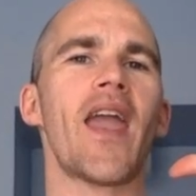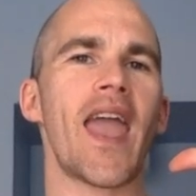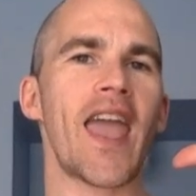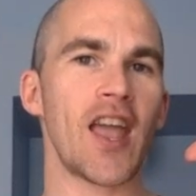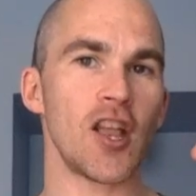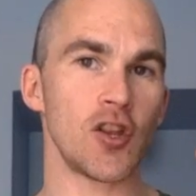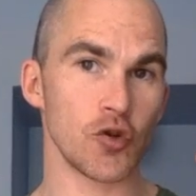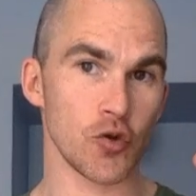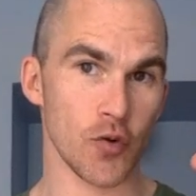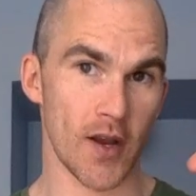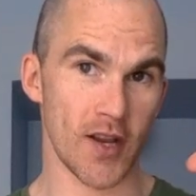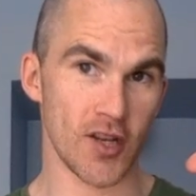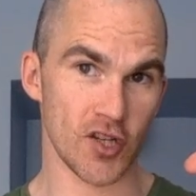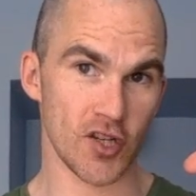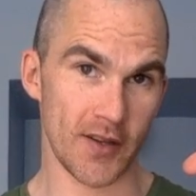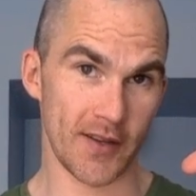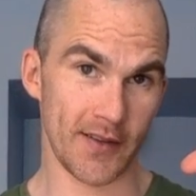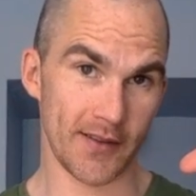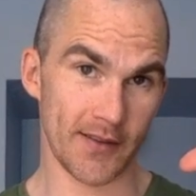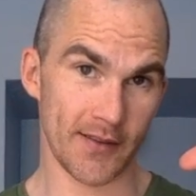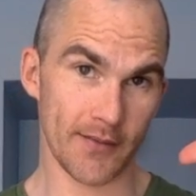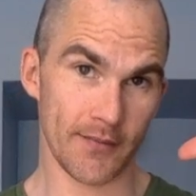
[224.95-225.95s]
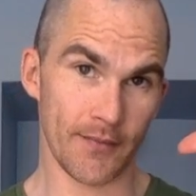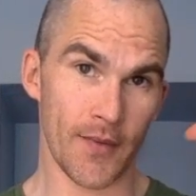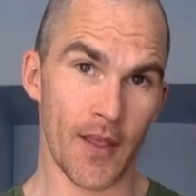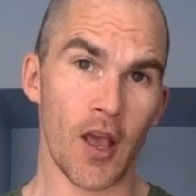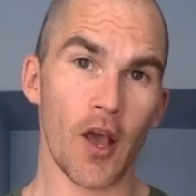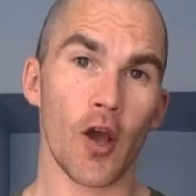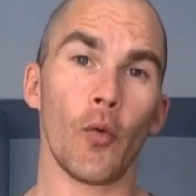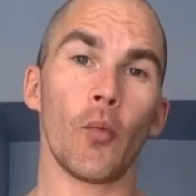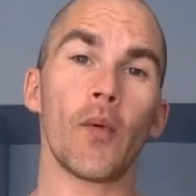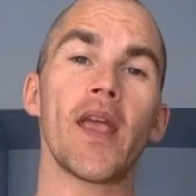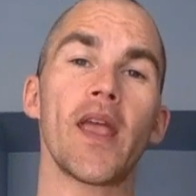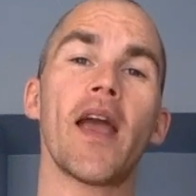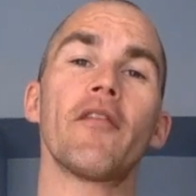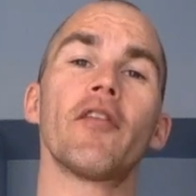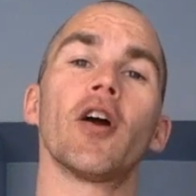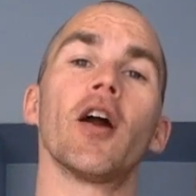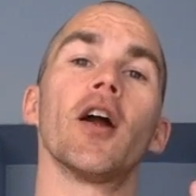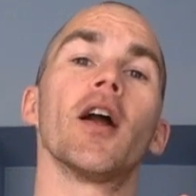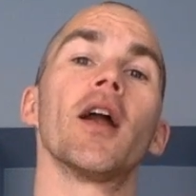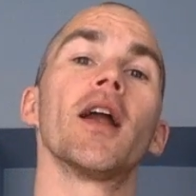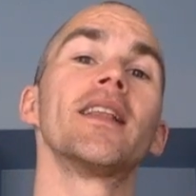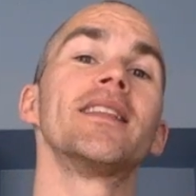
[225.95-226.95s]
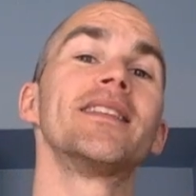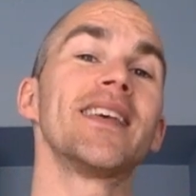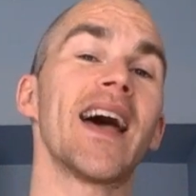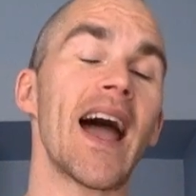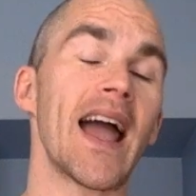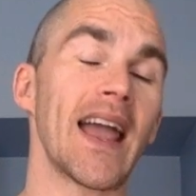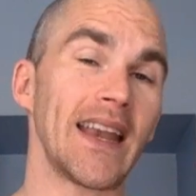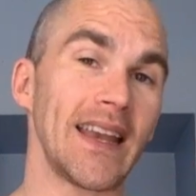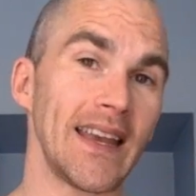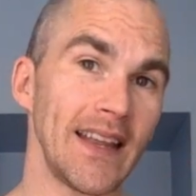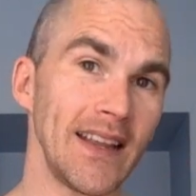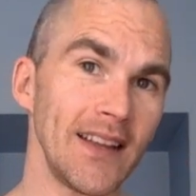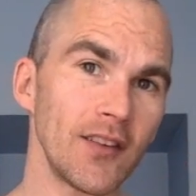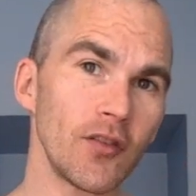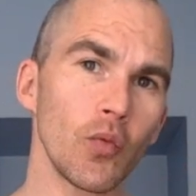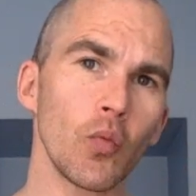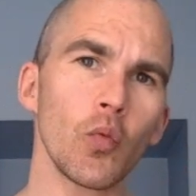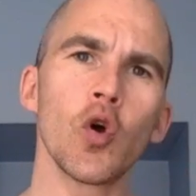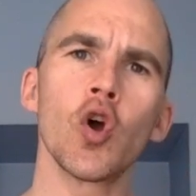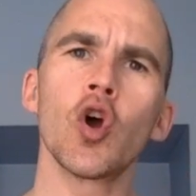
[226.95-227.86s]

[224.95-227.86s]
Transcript: age ranges. We have our tinies